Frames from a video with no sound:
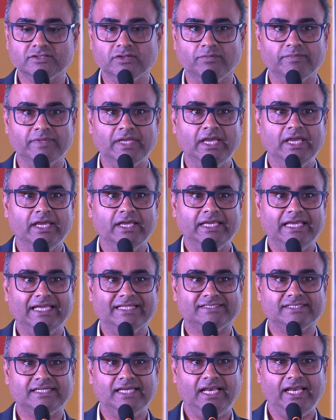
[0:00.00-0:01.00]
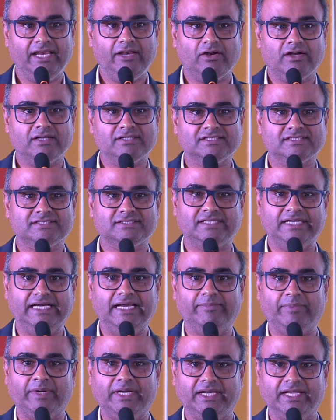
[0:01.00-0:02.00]
So it's really not just
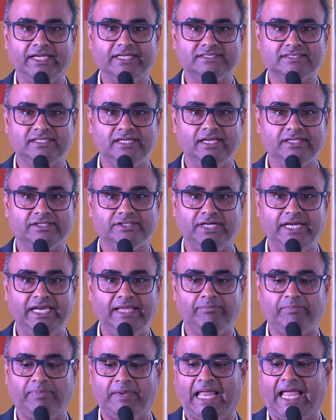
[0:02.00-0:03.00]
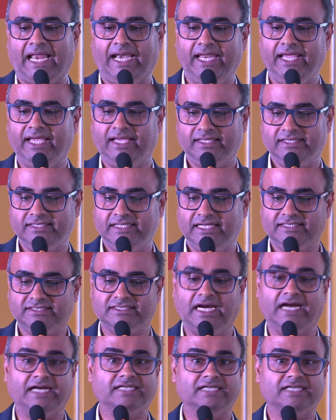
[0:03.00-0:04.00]
3D printing, it's really 3D planning
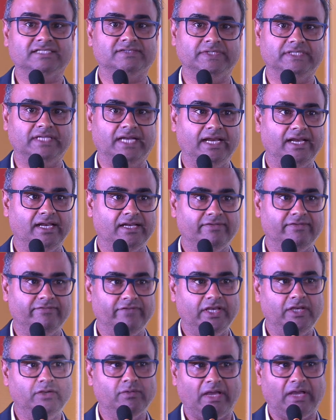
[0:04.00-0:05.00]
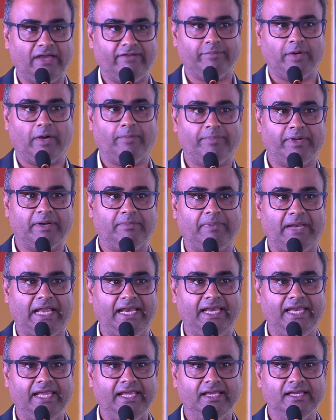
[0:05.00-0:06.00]
that starts with, right? And when you have proper
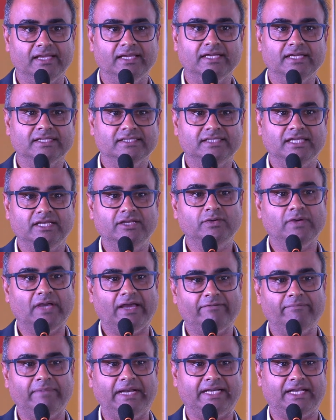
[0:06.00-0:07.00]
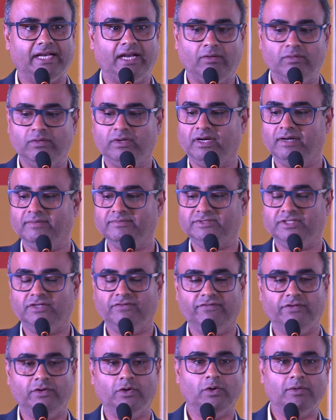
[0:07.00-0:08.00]
planning, then you have better outcomes.
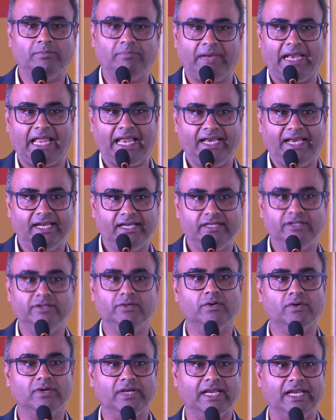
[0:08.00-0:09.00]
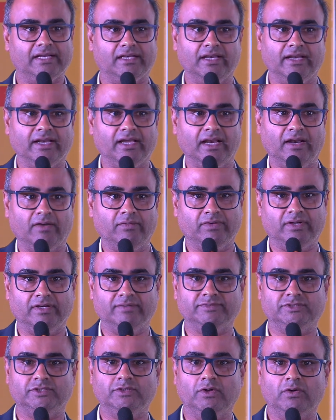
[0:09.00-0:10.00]
If you don't plan it, you don't get clinical
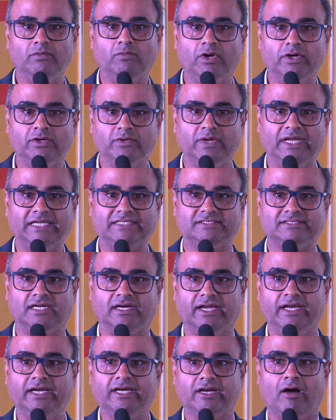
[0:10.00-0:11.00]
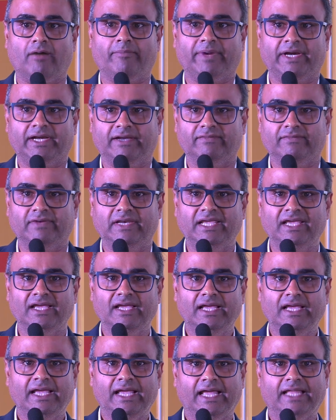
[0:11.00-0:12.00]
outcomes. You don't want to get stuck intraoperatively.
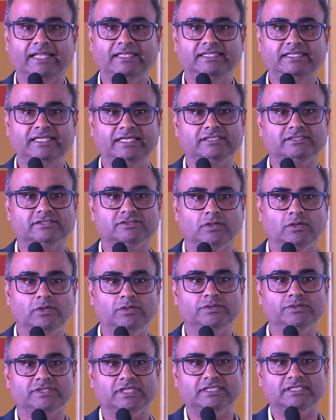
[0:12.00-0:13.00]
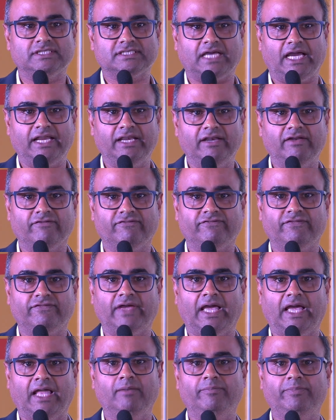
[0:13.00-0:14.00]
And these solutions kind of
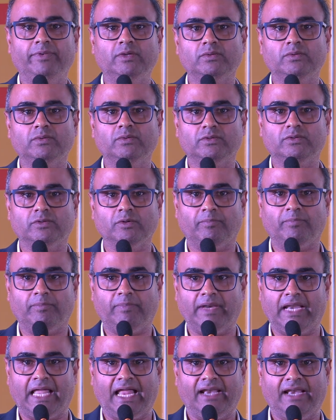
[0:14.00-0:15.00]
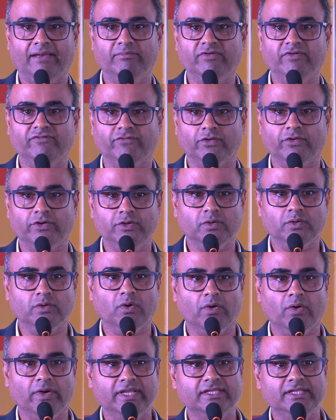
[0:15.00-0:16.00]
help you to plan before you
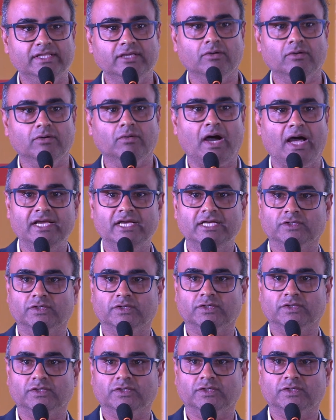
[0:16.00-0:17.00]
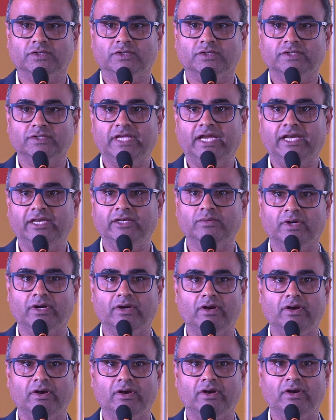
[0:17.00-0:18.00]
go in the OR so that
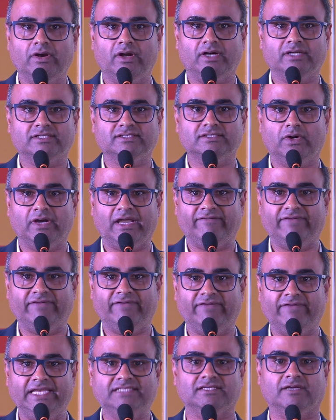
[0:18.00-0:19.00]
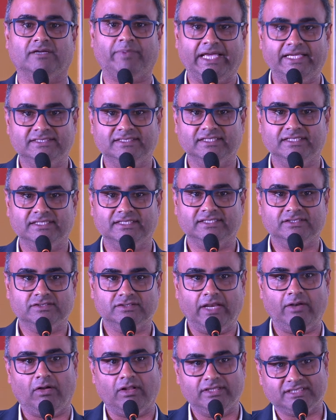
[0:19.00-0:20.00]
you don't have any
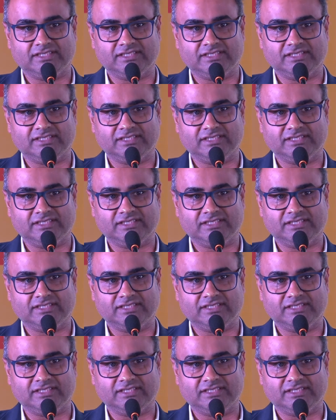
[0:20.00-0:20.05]
surprises.